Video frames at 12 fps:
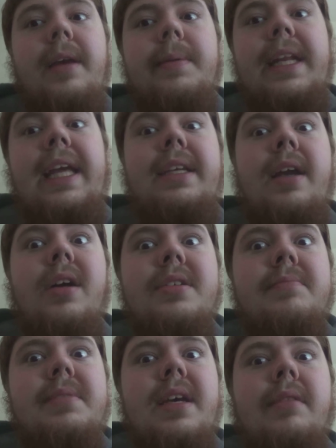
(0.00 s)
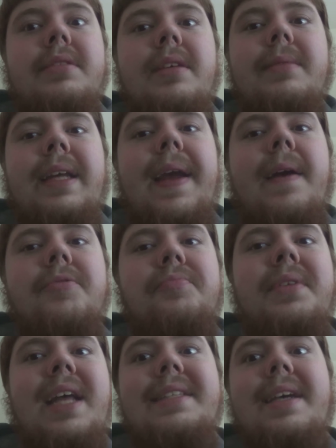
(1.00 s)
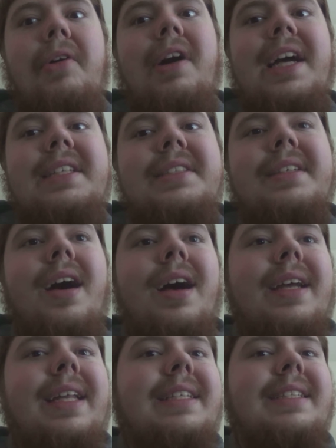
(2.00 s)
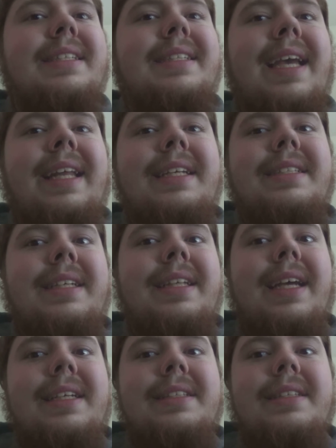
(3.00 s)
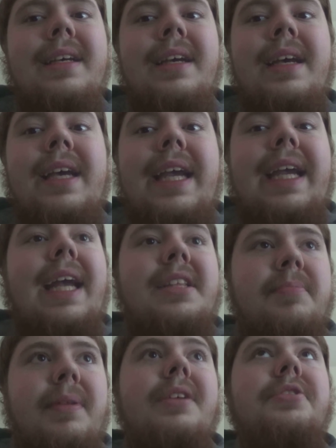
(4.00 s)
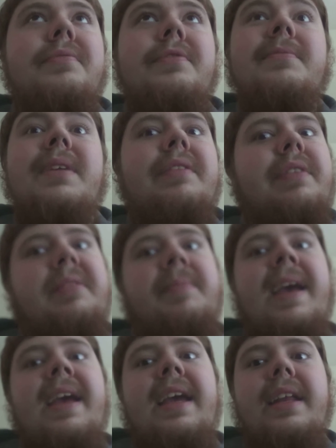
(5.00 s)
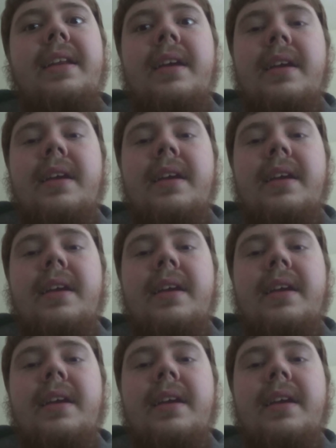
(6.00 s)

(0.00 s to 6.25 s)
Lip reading: I mean, he calls himself something else, but that's how I saw it. He's a sadist. He gets pleasure from giving pain.